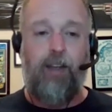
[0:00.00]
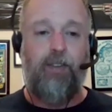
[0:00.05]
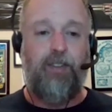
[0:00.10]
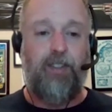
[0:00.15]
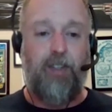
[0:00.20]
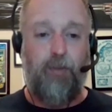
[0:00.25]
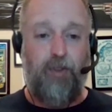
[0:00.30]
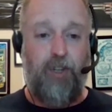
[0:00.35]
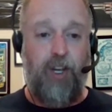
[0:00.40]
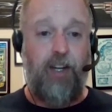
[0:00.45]

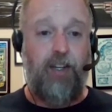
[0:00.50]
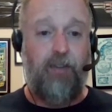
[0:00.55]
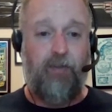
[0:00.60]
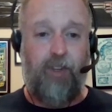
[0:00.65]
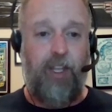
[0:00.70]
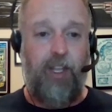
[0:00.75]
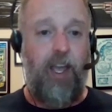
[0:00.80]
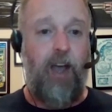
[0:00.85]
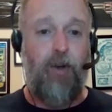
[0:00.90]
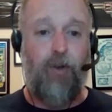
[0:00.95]

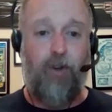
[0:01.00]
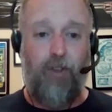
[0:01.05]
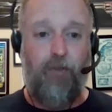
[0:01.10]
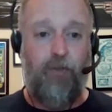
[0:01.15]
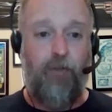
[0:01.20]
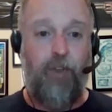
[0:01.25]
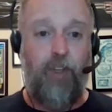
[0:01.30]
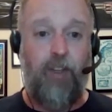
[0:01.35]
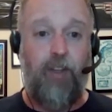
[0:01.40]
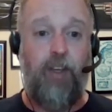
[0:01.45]
subjectively, how are you
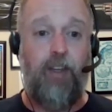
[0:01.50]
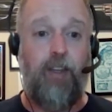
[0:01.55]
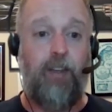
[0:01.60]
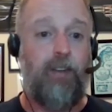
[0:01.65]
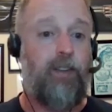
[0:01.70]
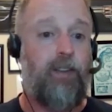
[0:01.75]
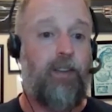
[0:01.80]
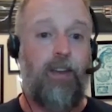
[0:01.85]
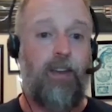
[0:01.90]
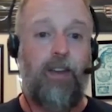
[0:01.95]

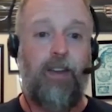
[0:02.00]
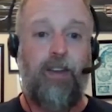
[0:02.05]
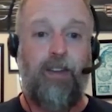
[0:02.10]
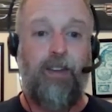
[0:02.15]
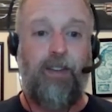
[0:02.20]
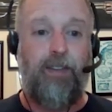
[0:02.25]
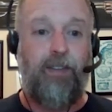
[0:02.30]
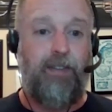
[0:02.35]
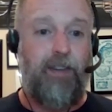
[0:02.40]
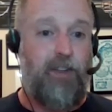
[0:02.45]
feeling?
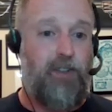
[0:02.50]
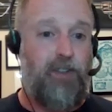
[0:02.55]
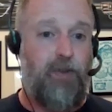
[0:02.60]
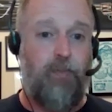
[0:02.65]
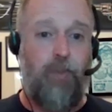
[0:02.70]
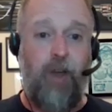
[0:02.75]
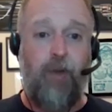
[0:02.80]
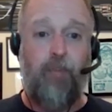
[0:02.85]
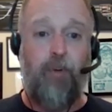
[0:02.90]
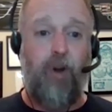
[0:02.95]
Does your
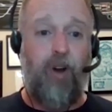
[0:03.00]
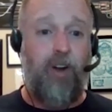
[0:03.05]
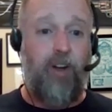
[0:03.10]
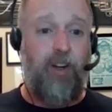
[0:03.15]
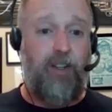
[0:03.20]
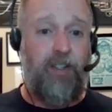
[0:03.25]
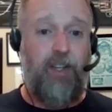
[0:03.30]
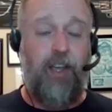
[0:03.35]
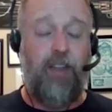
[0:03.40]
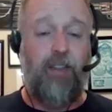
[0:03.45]
bed
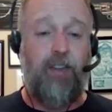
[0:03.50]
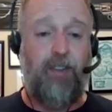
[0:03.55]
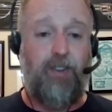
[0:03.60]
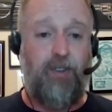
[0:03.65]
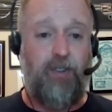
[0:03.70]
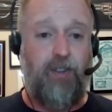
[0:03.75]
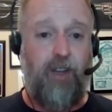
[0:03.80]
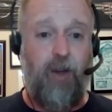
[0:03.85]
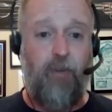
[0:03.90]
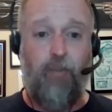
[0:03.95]
partner say that
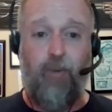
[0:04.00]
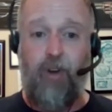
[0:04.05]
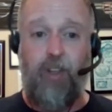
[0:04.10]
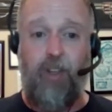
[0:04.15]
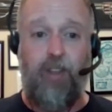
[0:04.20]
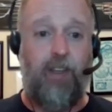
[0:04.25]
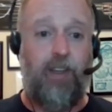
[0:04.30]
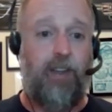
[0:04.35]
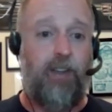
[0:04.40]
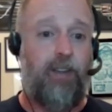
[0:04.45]
you stop
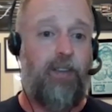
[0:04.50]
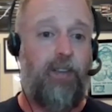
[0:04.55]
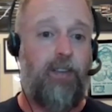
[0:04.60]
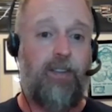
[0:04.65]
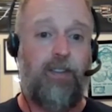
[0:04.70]
breathing